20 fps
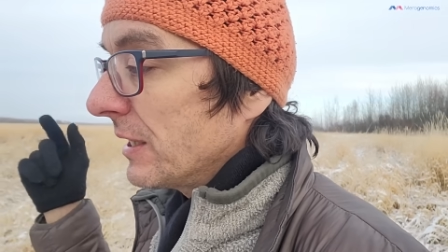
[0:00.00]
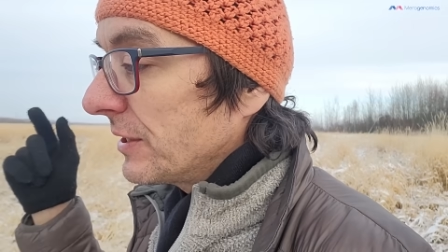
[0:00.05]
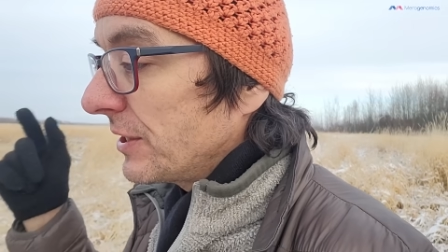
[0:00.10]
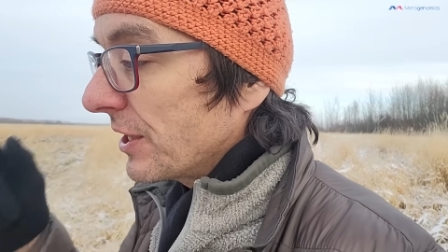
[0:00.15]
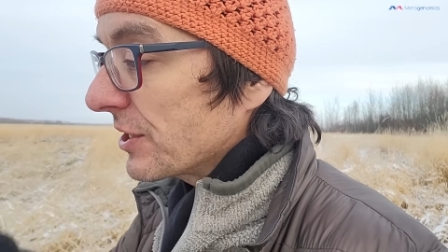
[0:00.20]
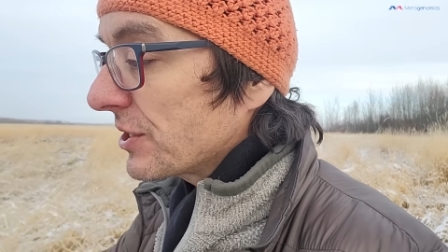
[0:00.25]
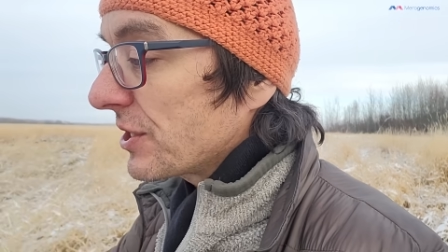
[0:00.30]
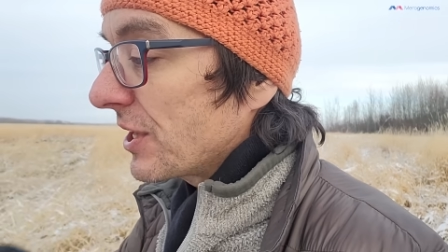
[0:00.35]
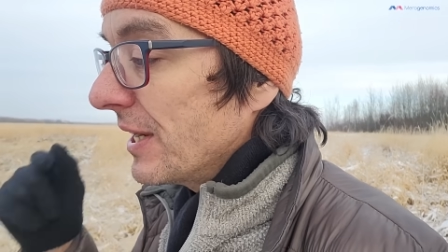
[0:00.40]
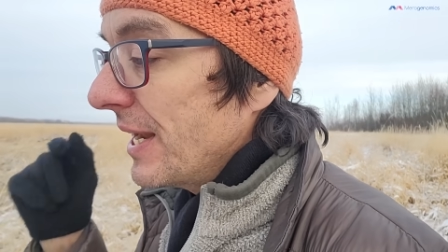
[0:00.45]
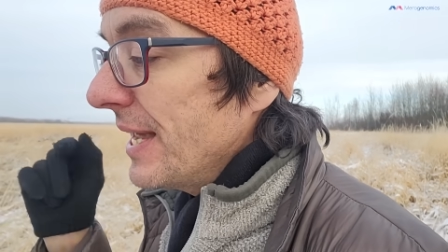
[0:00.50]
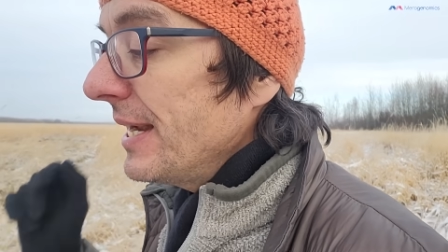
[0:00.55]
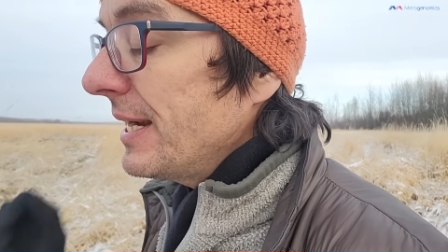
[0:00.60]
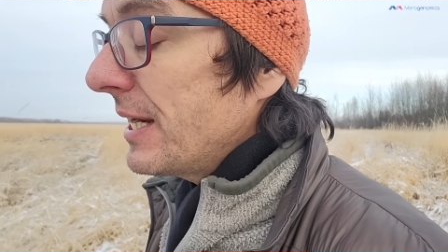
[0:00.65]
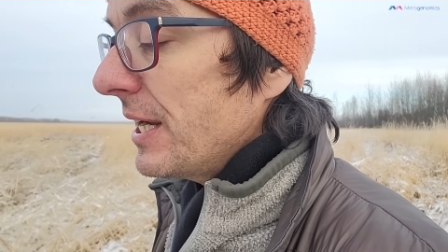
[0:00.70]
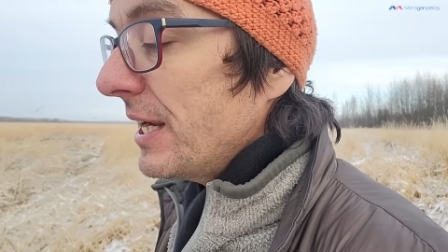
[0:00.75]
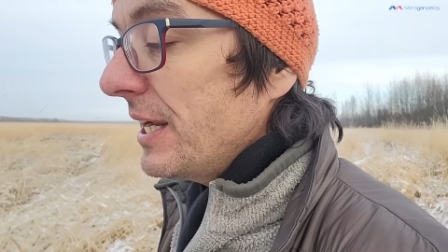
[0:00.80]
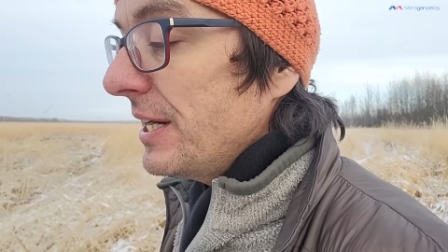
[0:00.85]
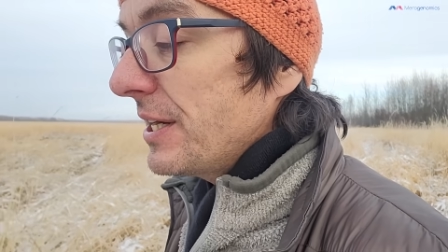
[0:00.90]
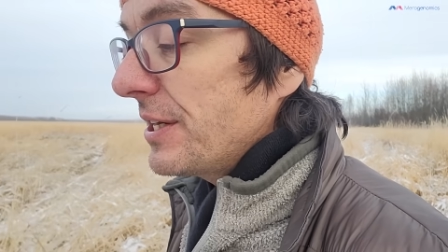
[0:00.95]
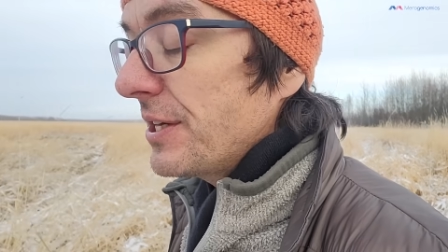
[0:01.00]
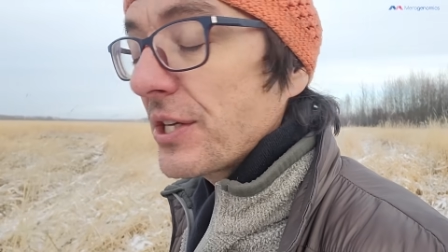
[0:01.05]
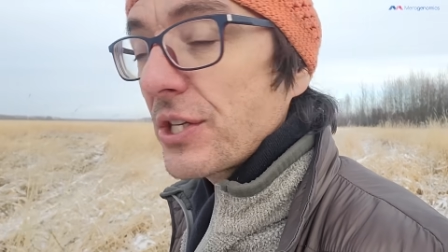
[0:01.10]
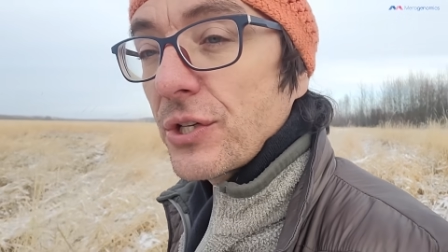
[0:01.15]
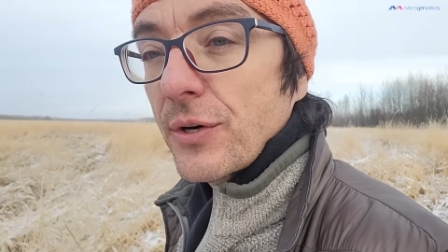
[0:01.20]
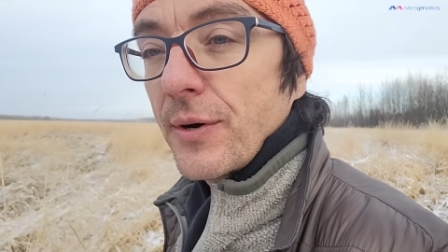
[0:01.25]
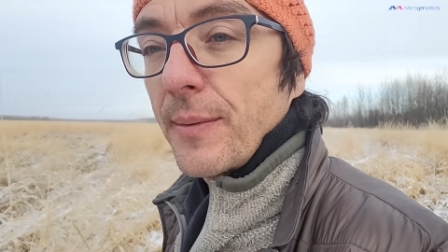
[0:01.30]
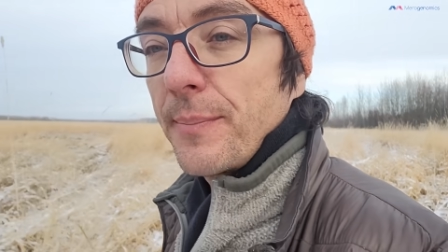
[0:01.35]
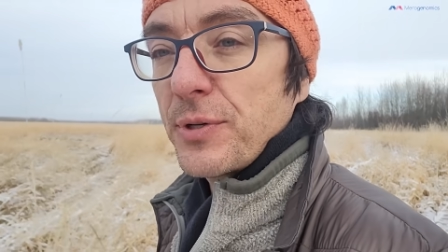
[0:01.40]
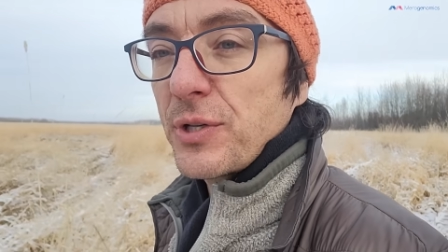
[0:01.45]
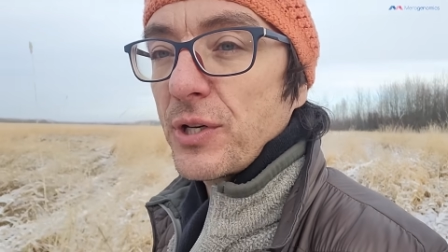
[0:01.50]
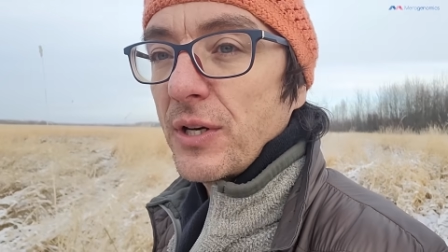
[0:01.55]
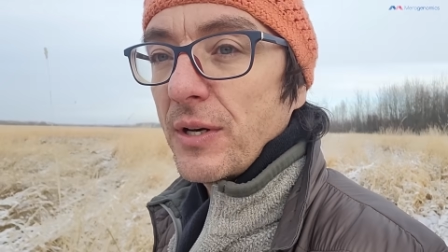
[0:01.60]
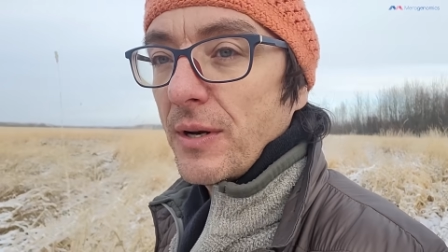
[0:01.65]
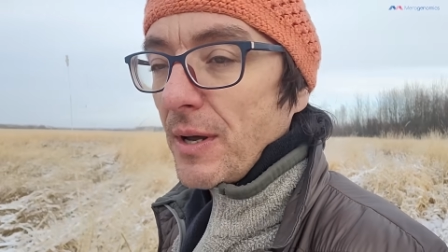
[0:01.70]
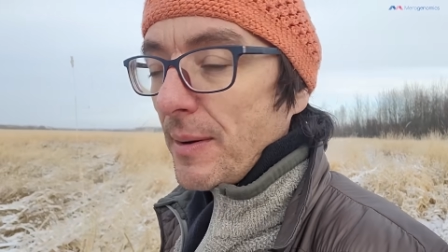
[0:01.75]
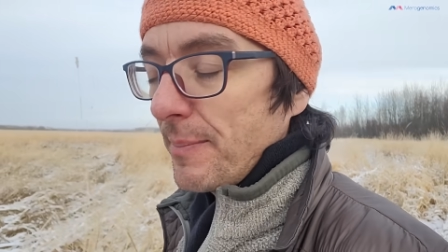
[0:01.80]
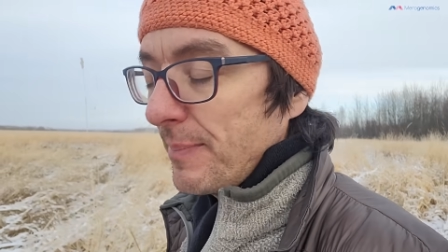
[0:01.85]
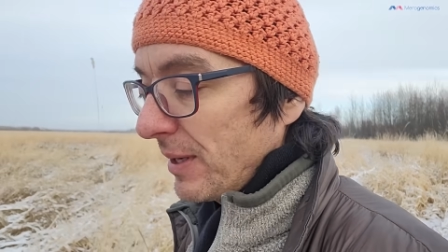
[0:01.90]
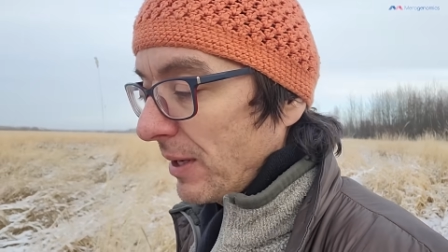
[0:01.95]
there's a link in the
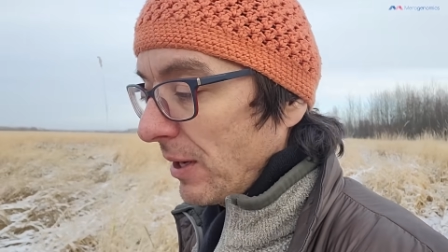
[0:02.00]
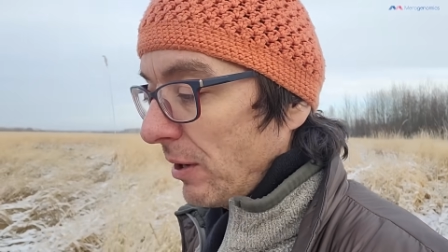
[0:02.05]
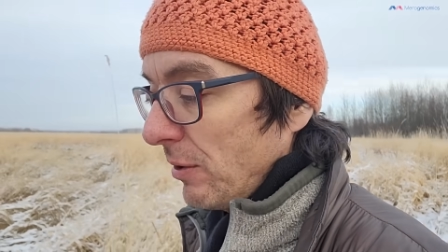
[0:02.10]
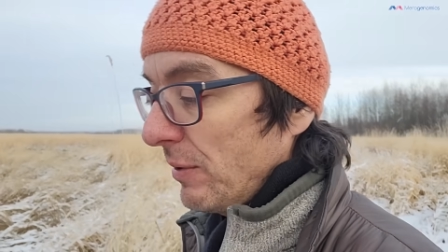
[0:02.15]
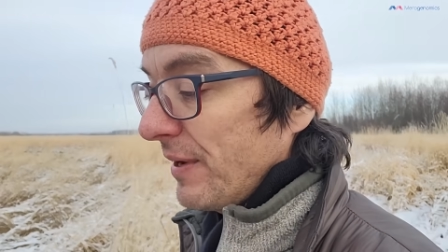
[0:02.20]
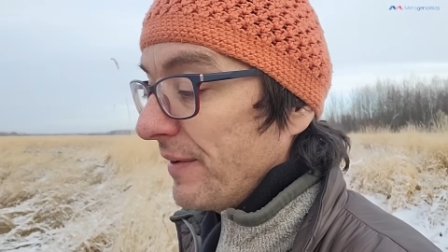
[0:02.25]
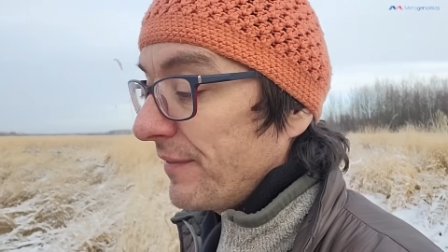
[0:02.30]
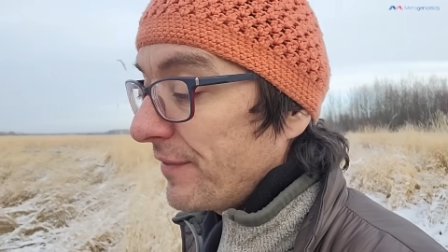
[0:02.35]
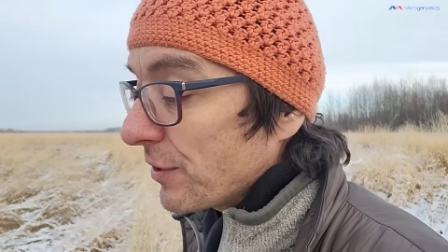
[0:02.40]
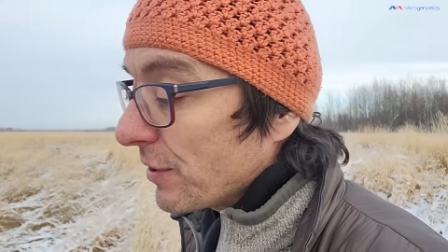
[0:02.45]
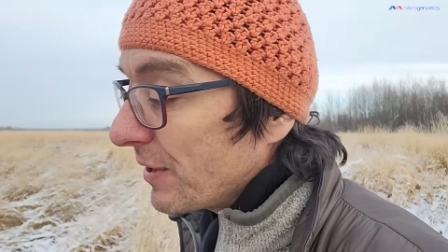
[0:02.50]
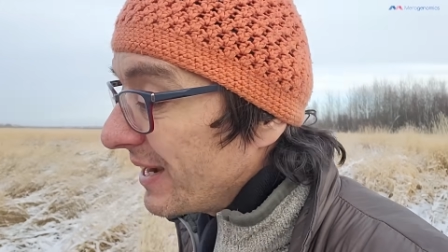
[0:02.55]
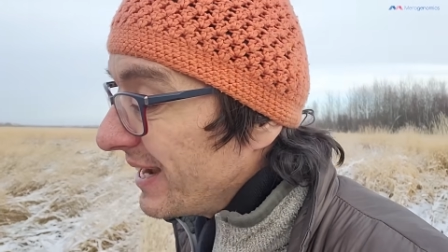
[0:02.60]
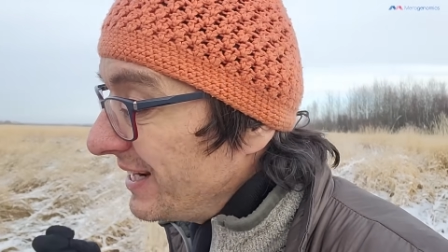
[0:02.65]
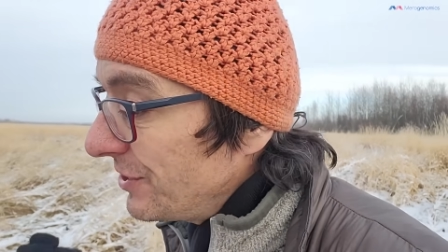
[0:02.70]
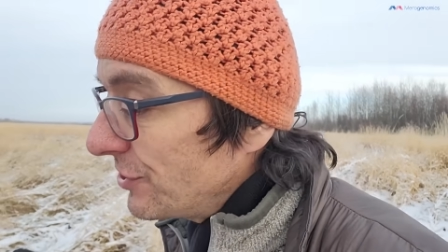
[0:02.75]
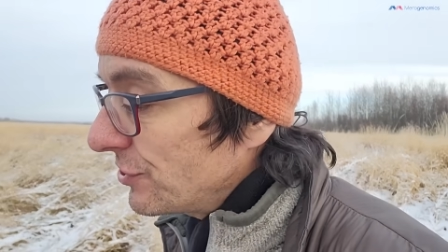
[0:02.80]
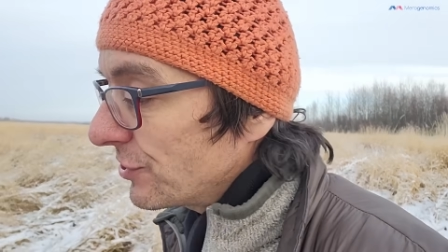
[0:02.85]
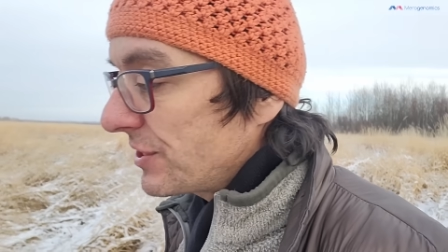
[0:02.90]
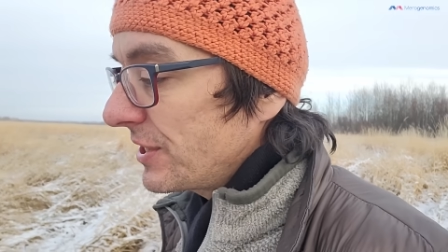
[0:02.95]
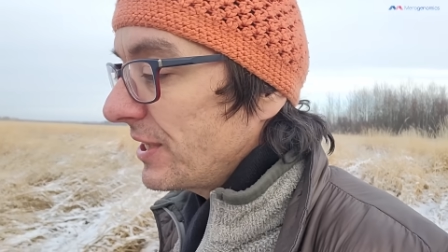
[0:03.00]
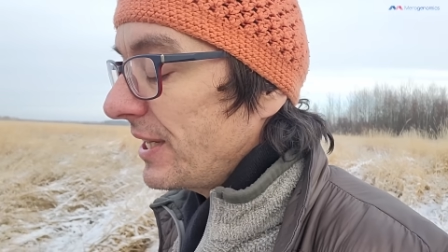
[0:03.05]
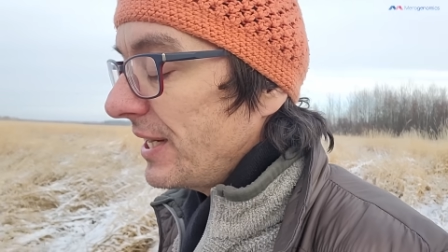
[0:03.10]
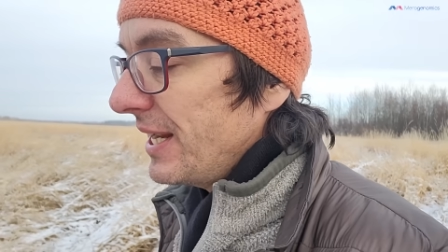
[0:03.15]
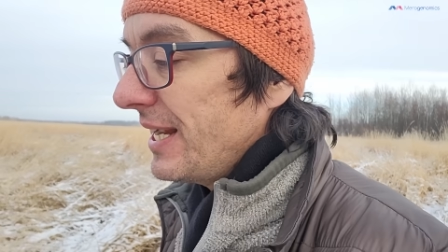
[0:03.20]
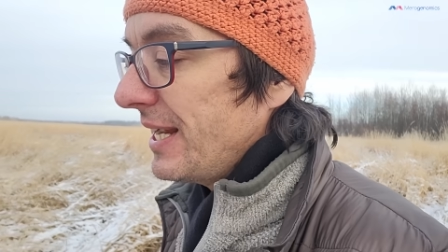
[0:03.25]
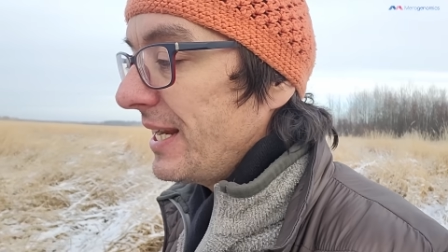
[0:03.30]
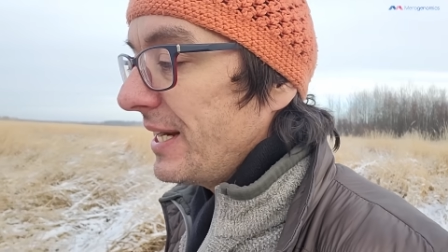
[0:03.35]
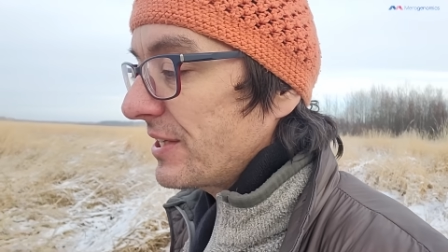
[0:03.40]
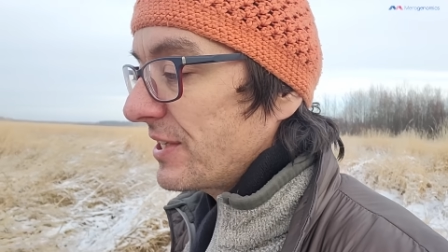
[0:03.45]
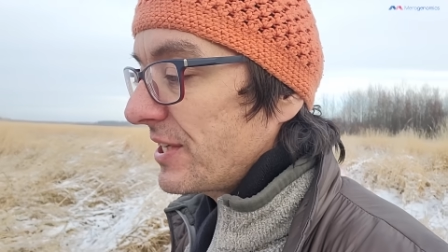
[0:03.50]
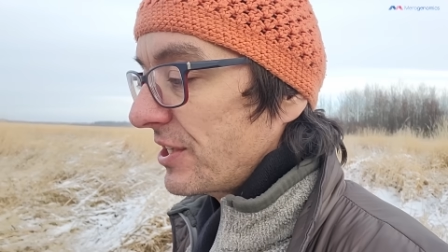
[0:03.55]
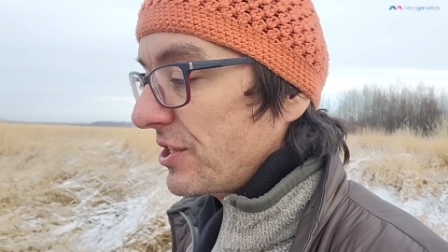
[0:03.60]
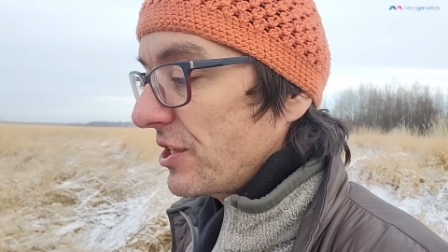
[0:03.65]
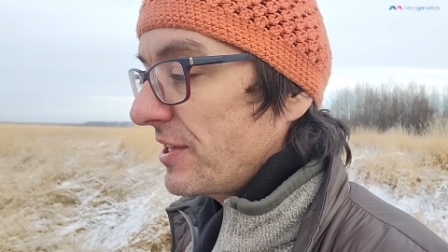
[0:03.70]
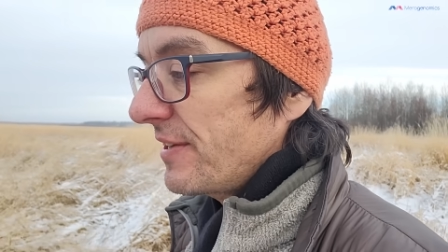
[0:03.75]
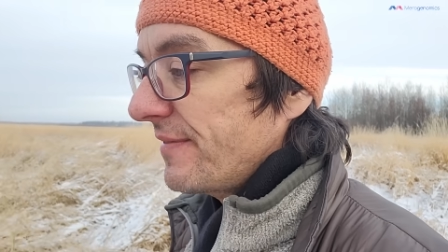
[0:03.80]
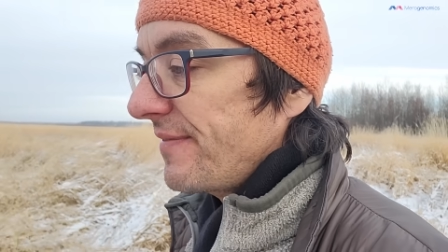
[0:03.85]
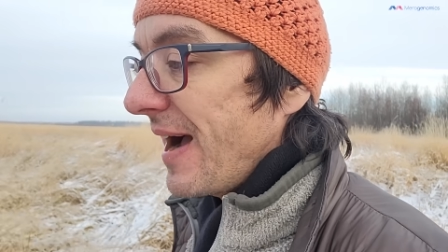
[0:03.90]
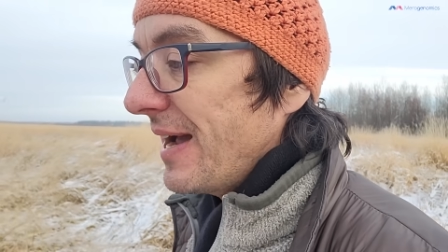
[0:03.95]
description below if you're interested in
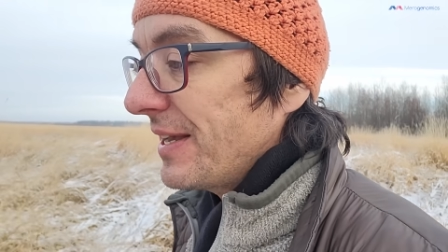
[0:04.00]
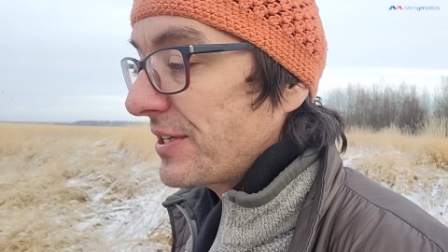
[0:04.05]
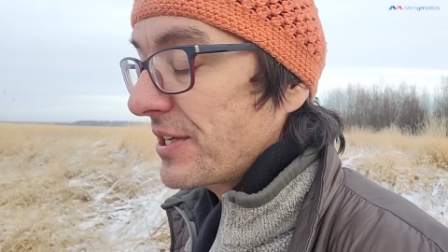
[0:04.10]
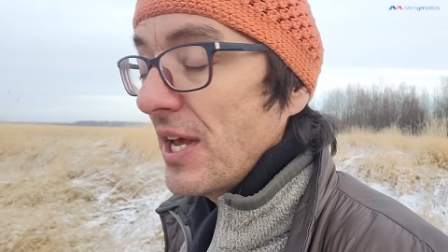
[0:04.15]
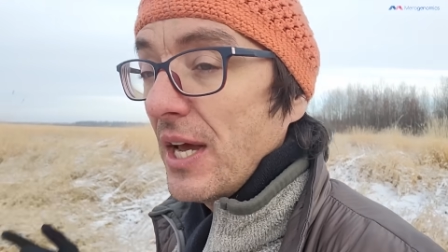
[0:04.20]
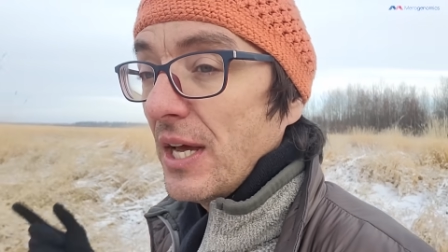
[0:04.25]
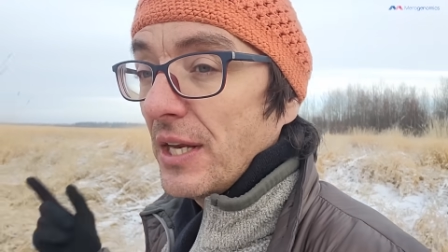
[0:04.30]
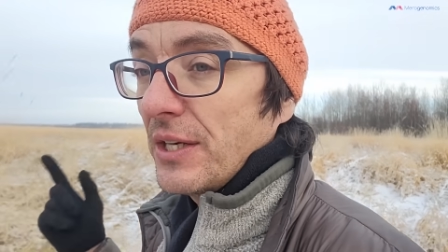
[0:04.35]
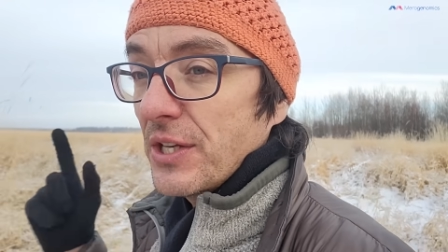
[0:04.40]
such a device.